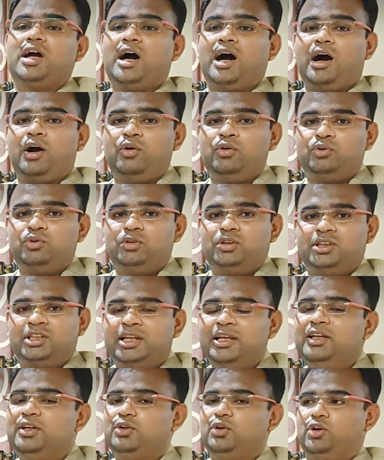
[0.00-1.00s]
how to
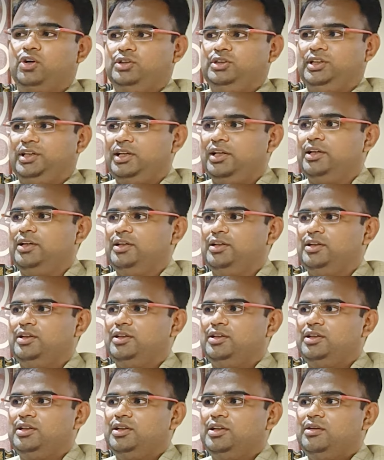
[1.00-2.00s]
think logically.
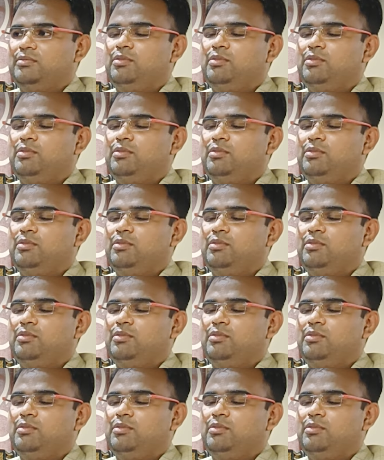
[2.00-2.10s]
Mm.